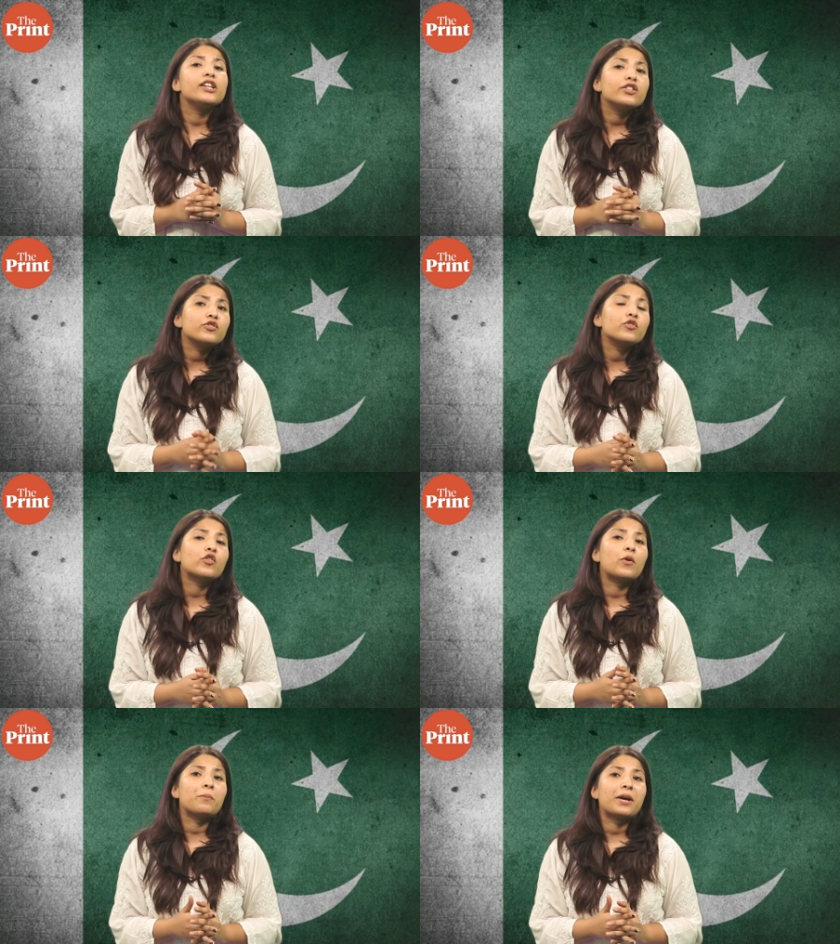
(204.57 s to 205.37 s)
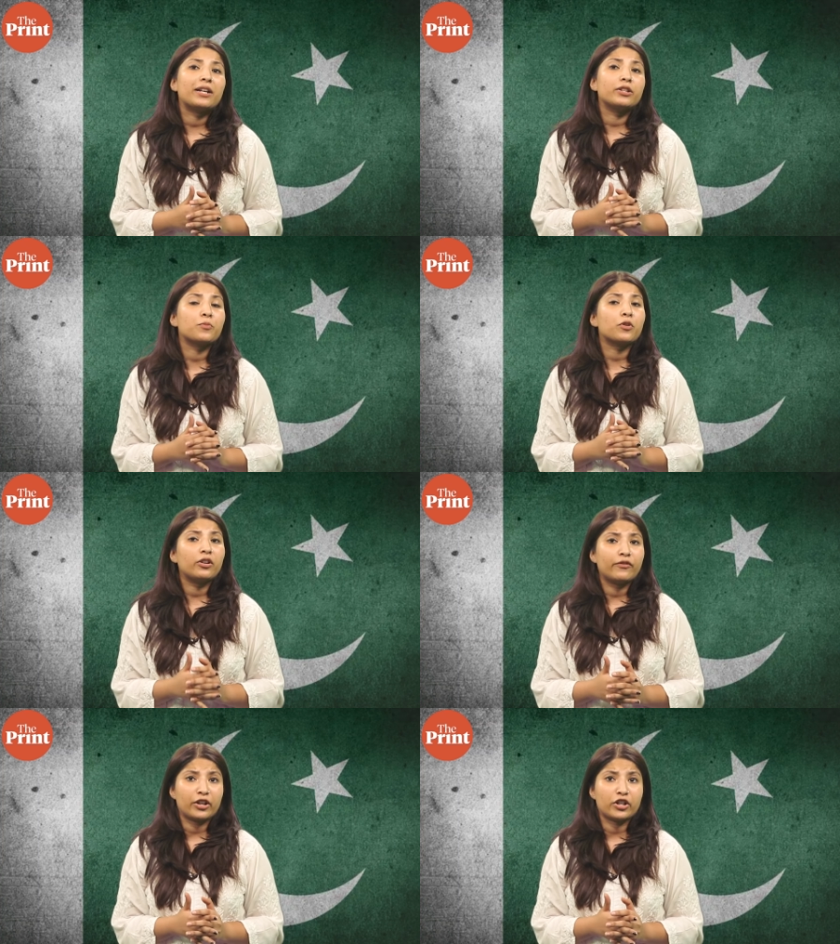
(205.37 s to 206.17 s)
is to combat the
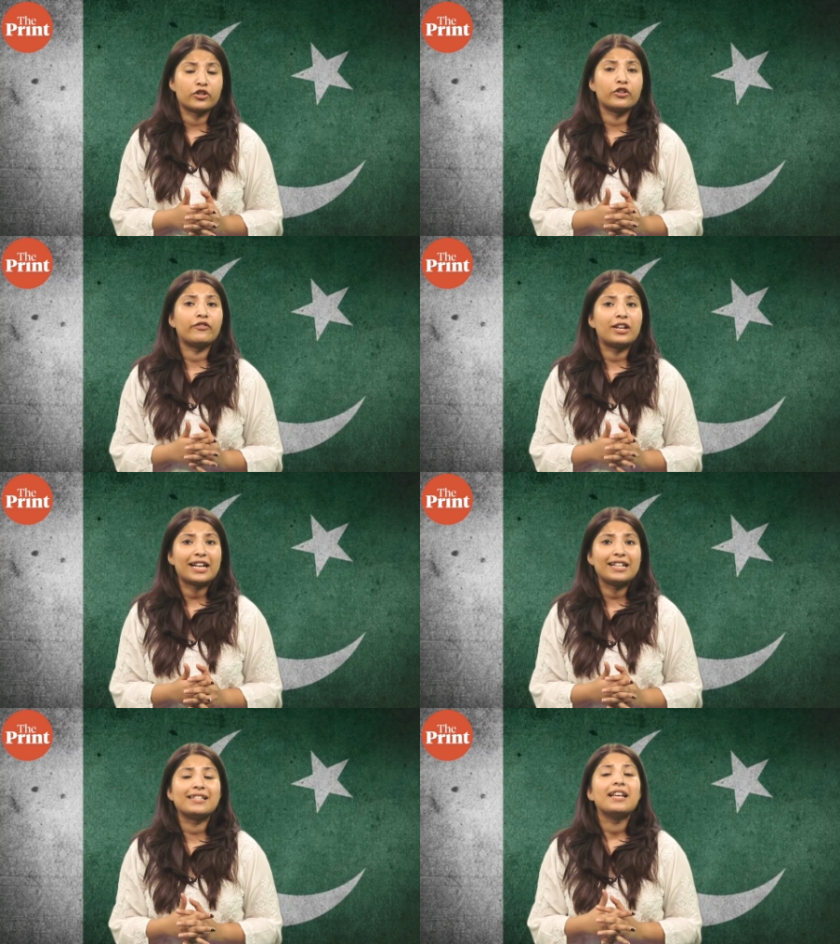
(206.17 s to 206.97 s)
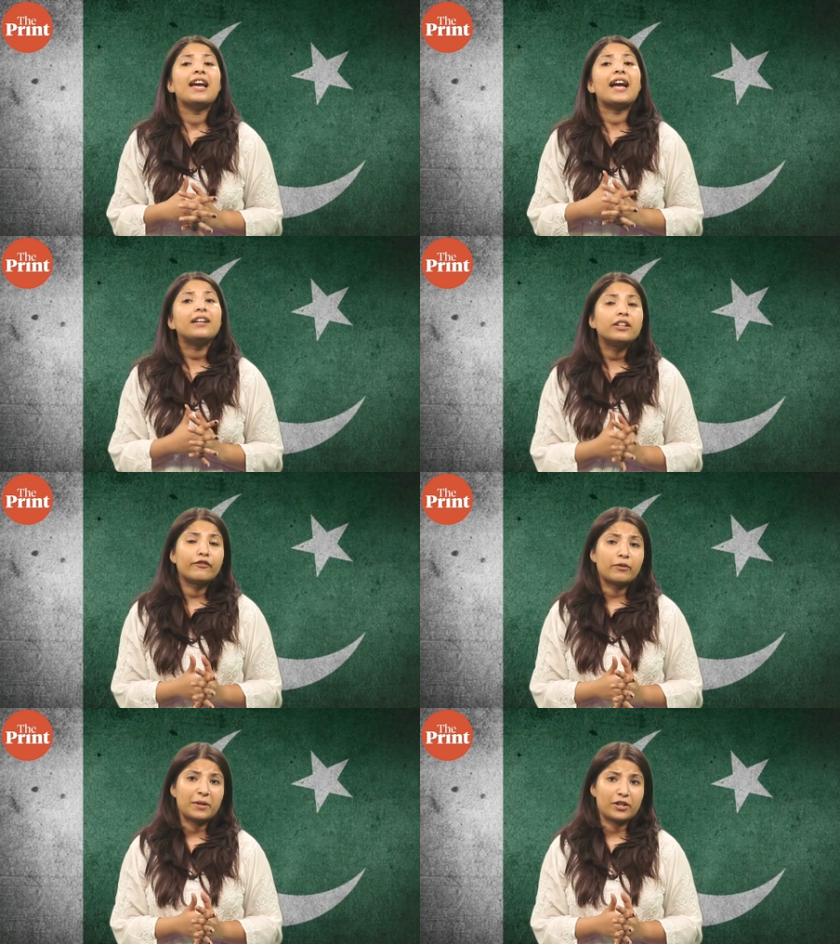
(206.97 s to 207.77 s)
proliferation of lies and
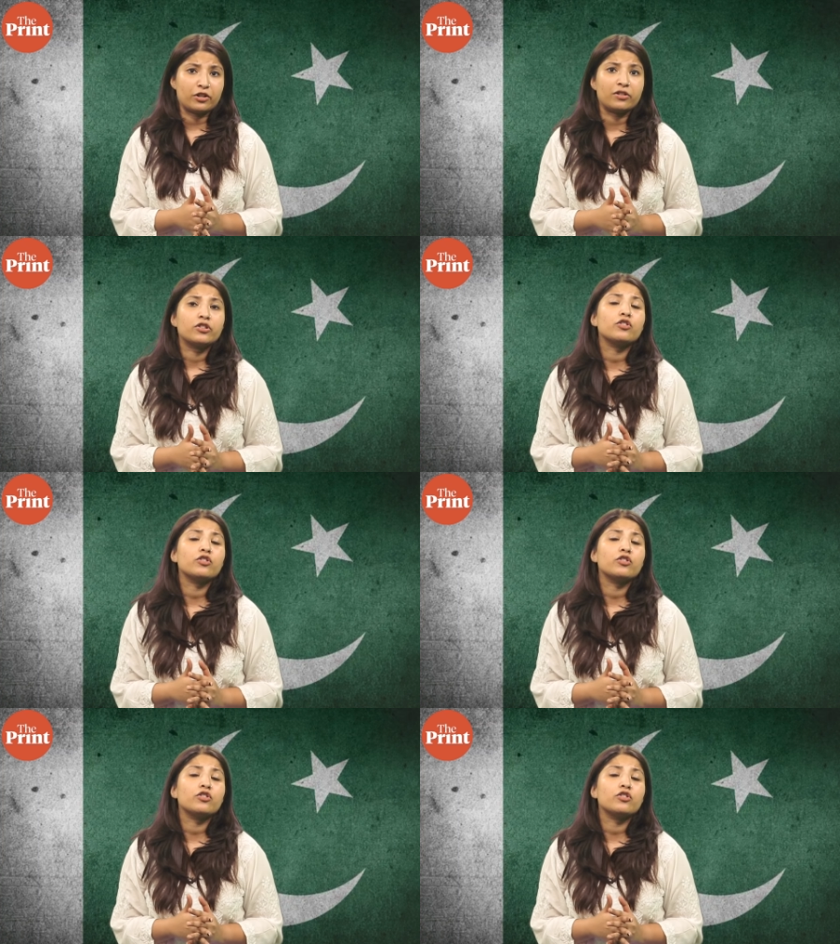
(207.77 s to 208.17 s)
defamation.